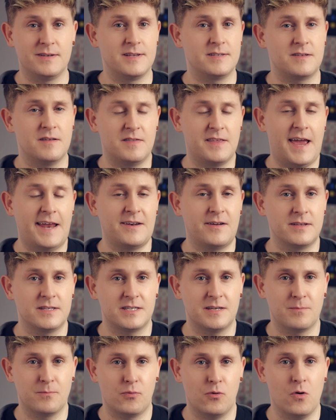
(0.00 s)
is that the
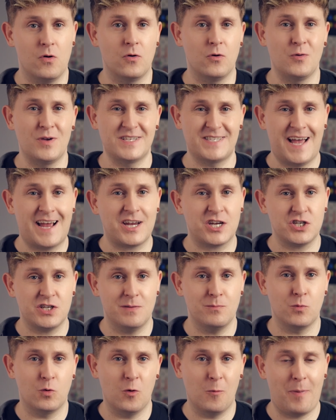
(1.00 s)
A19 Pro is
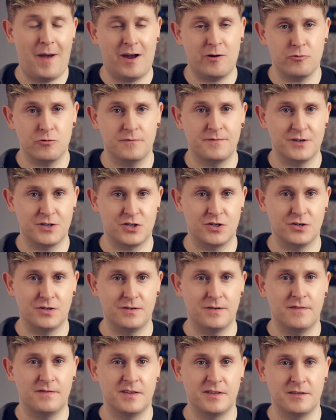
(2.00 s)
actually more power
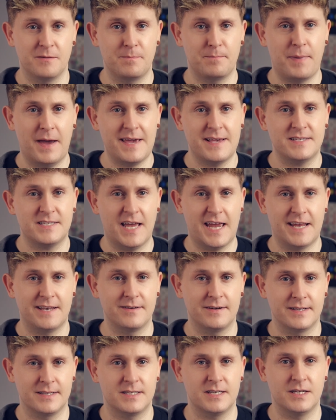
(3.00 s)
efficient than the base
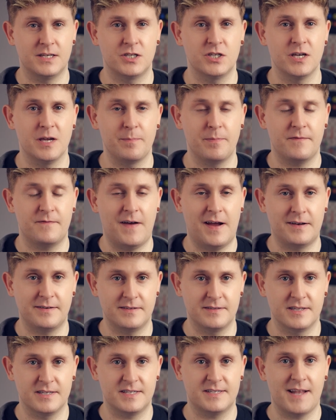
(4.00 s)
A19 chip found
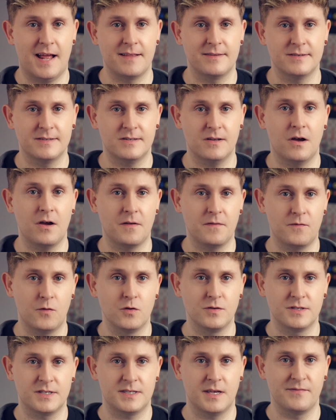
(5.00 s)
in the standard
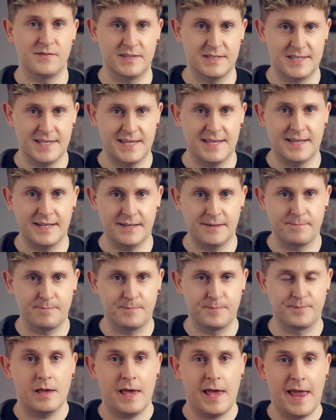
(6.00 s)
iPhone 17.
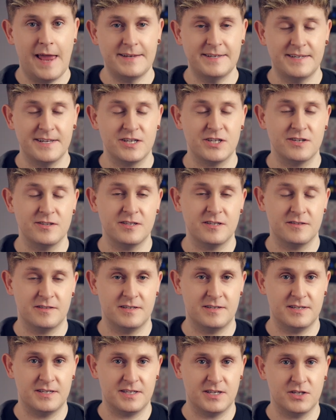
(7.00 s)
In addition to
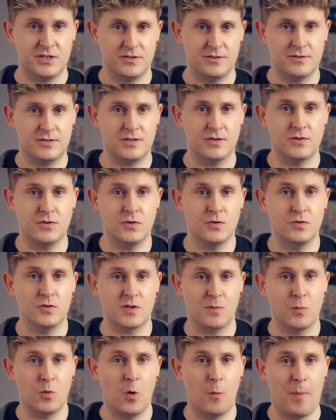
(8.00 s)
the decision to
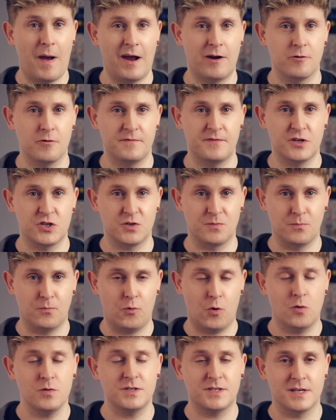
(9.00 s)
use a more power efficient
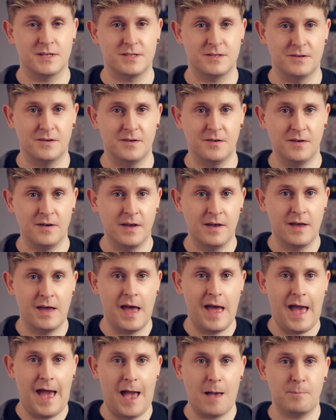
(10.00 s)
processor,
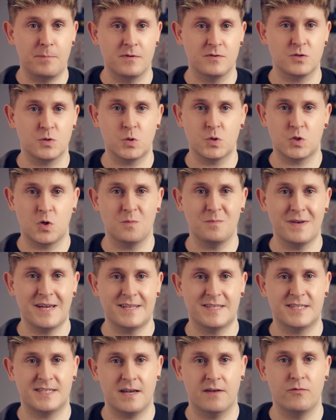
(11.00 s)
Apple has also
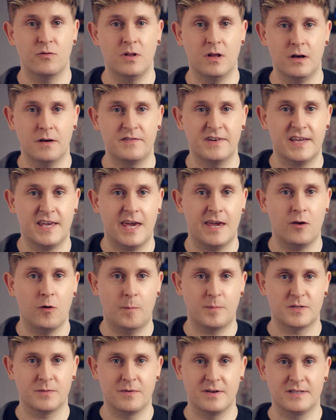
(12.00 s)
made several other key
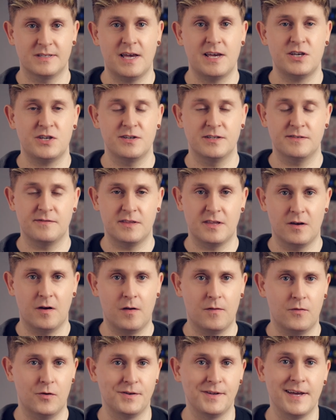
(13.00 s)
optimizations for the
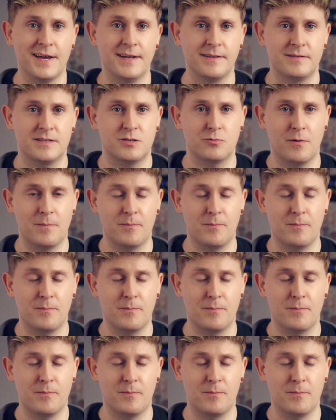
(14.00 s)
iPhone Air to